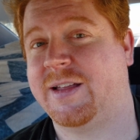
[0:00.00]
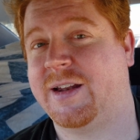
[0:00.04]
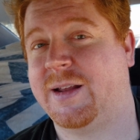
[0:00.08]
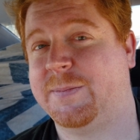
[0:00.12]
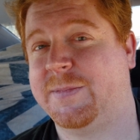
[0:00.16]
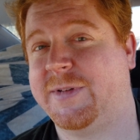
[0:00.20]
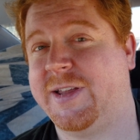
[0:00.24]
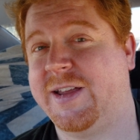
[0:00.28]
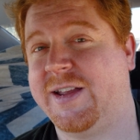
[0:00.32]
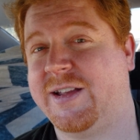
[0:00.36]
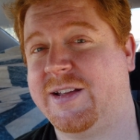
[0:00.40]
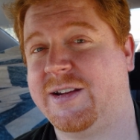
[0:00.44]

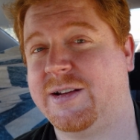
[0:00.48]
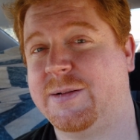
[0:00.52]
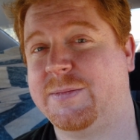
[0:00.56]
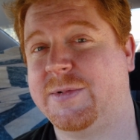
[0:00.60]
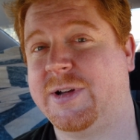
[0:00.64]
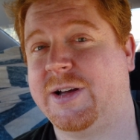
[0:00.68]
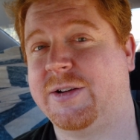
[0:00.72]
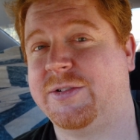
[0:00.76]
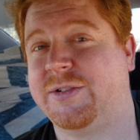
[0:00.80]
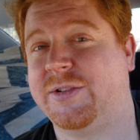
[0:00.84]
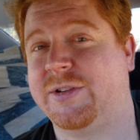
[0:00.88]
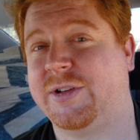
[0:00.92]
I'm taking
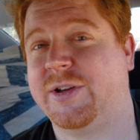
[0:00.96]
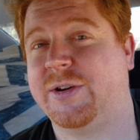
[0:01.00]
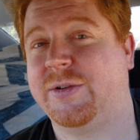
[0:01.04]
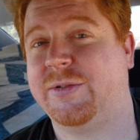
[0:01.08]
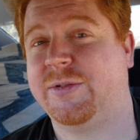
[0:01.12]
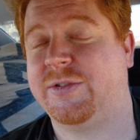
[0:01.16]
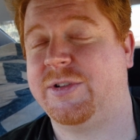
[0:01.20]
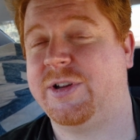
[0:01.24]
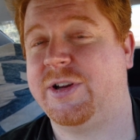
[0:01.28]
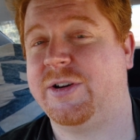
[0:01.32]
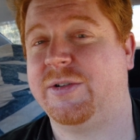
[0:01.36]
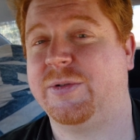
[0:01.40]
him out to the
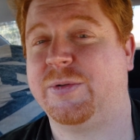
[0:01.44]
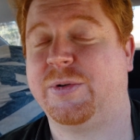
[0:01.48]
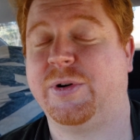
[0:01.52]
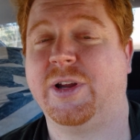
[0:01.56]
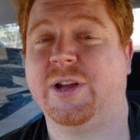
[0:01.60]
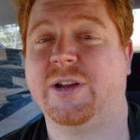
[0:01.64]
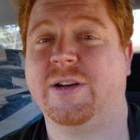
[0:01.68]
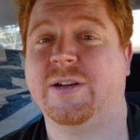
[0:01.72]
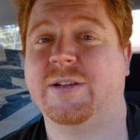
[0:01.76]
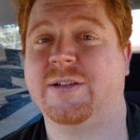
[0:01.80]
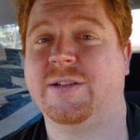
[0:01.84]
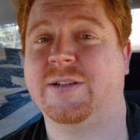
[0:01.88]
coast here in
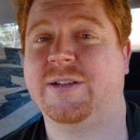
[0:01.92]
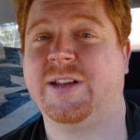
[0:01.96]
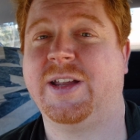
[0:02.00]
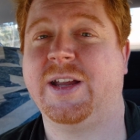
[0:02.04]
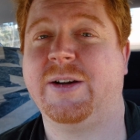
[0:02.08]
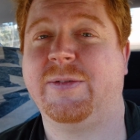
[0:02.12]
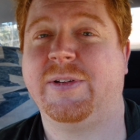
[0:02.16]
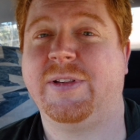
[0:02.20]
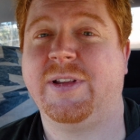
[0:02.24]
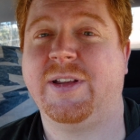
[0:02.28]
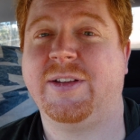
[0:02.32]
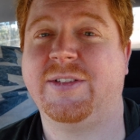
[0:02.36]
Oregon to
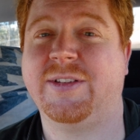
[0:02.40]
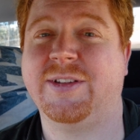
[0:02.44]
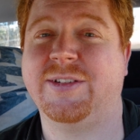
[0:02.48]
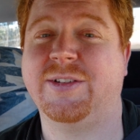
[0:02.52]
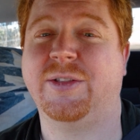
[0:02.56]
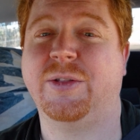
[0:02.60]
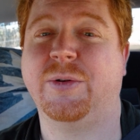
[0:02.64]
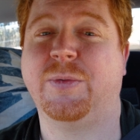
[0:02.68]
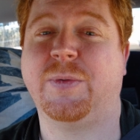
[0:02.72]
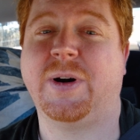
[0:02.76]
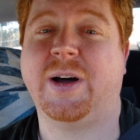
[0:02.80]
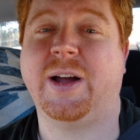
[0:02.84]
get released
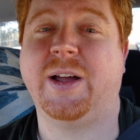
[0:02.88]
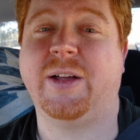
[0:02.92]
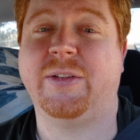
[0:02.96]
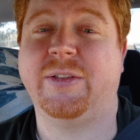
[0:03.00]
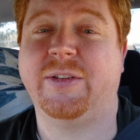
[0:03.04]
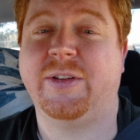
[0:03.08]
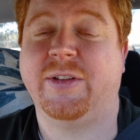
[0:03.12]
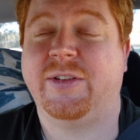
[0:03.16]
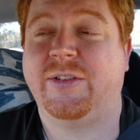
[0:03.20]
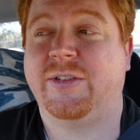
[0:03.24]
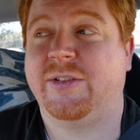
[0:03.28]
into the wild.